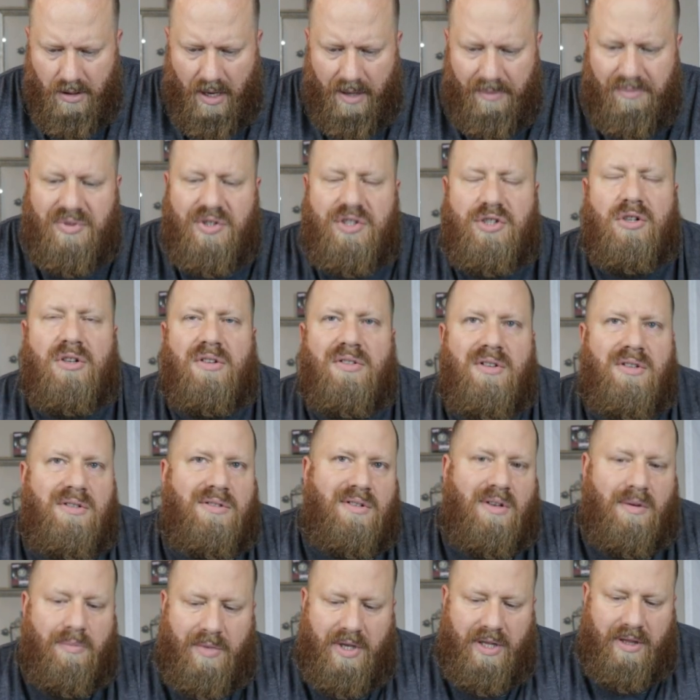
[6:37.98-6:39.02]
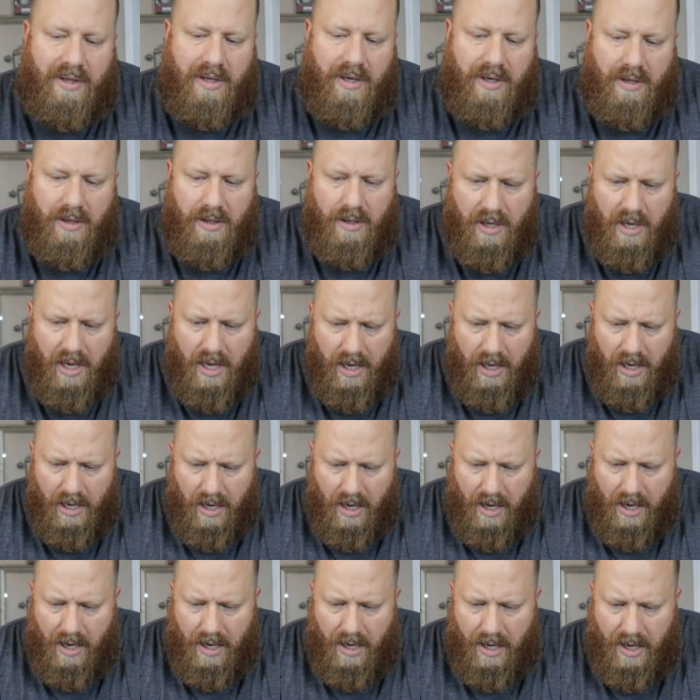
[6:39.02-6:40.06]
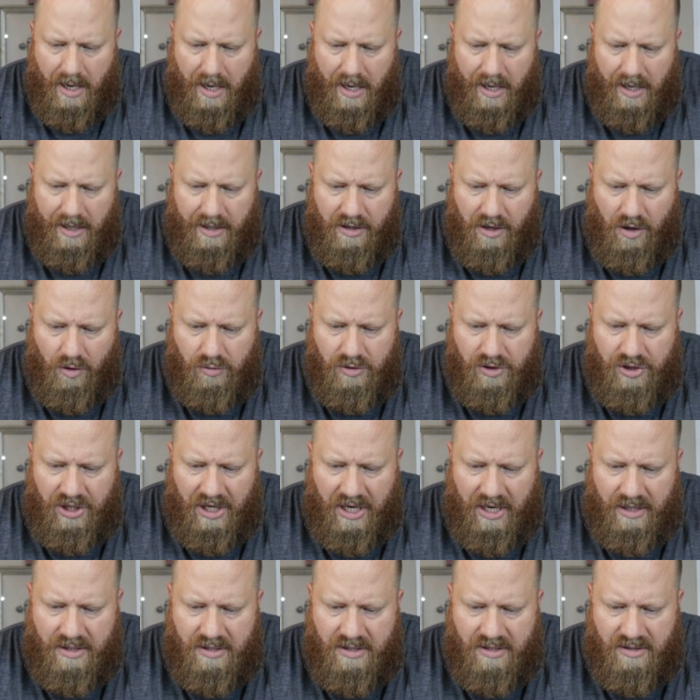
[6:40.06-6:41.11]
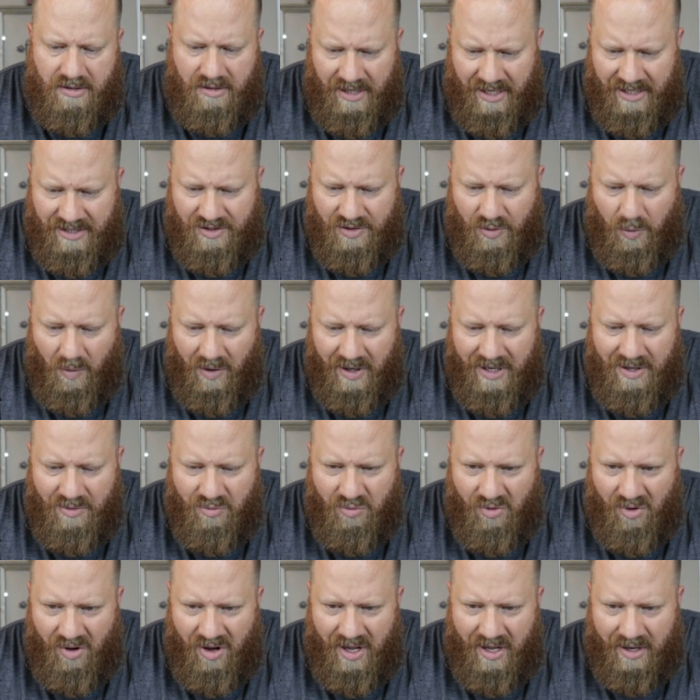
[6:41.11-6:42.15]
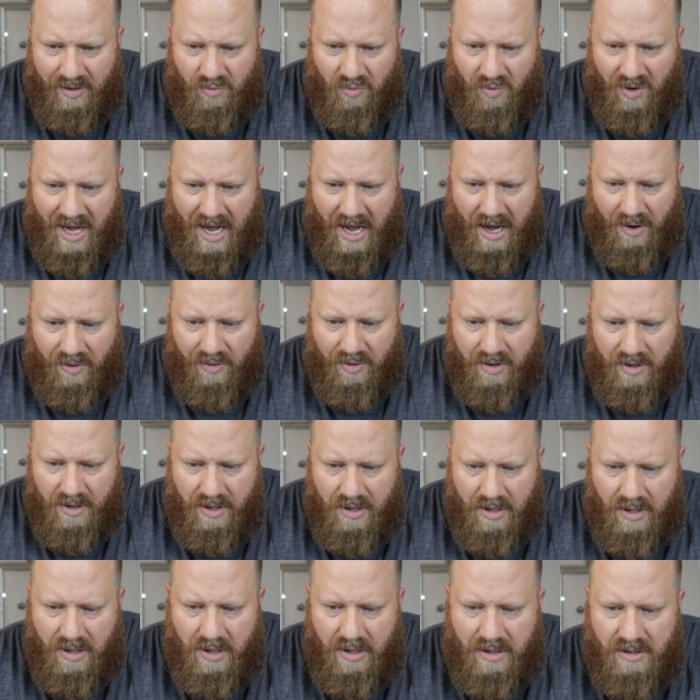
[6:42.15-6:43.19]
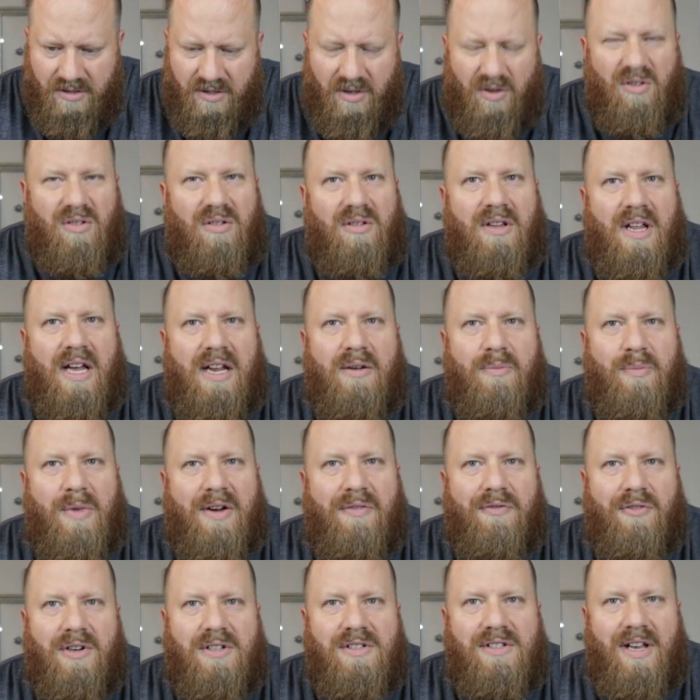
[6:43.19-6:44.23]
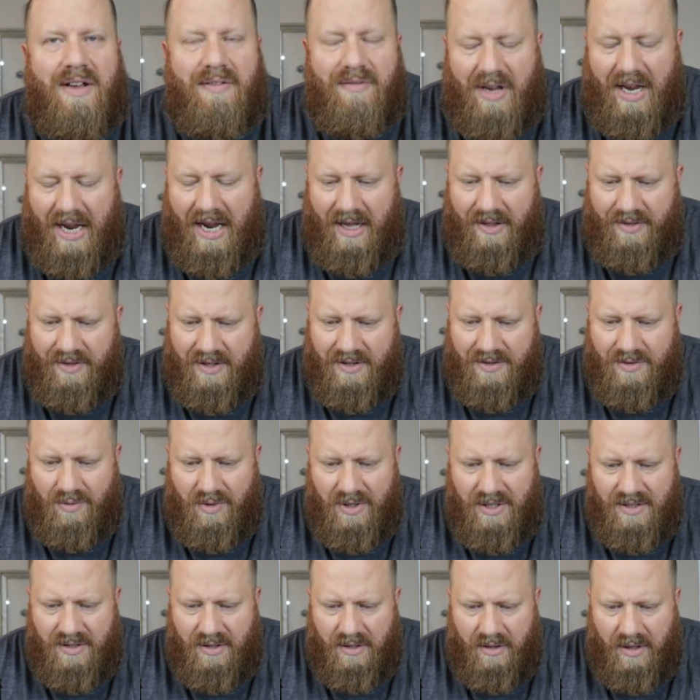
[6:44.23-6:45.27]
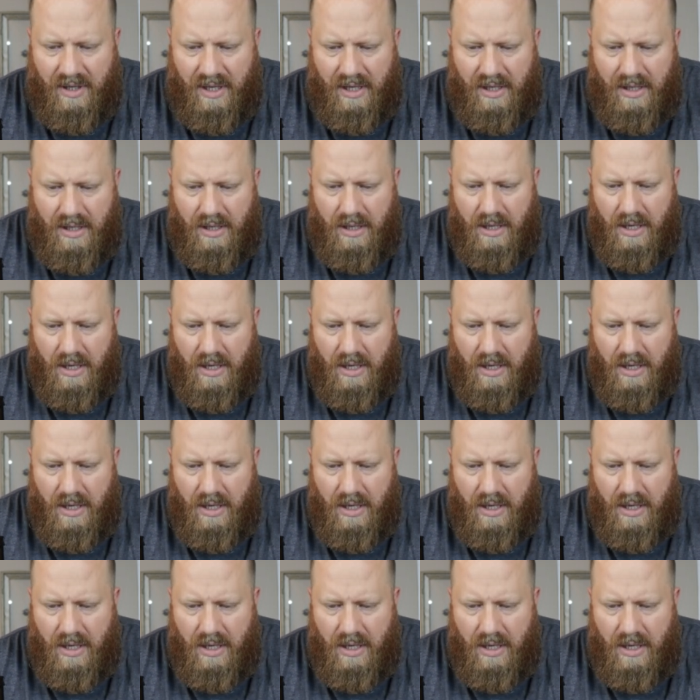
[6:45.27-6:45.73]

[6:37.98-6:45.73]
I'm sure there's some in there. No jinx in 21. Wow. So a lot of my friends haven't had this recently.